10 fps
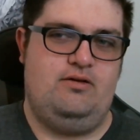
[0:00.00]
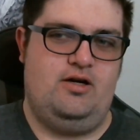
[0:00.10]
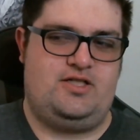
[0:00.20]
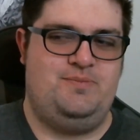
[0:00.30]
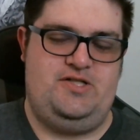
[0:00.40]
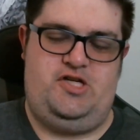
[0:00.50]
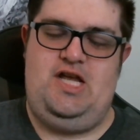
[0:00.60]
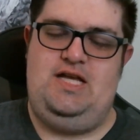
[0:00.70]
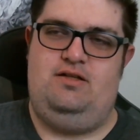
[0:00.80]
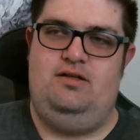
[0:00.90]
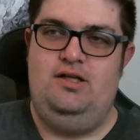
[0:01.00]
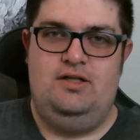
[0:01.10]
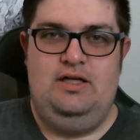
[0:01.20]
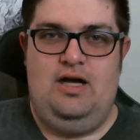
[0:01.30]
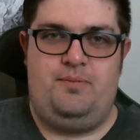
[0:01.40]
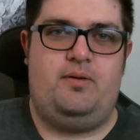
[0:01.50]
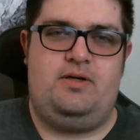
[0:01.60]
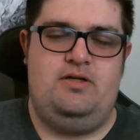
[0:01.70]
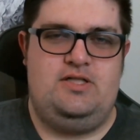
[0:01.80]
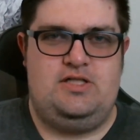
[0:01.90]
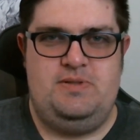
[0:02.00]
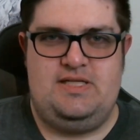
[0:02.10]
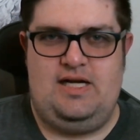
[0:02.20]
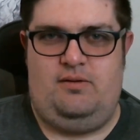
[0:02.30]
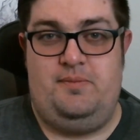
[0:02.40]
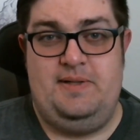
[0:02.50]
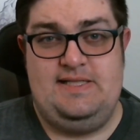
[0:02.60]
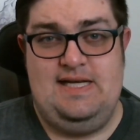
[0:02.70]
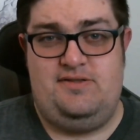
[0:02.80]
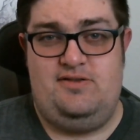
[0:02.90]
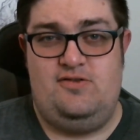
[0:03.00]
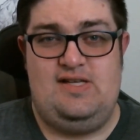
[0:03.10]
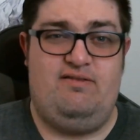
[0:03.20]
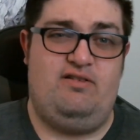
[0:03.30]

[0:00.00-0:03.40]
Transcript: irks my chain, I'm probably gonna just be talking about my tattoos.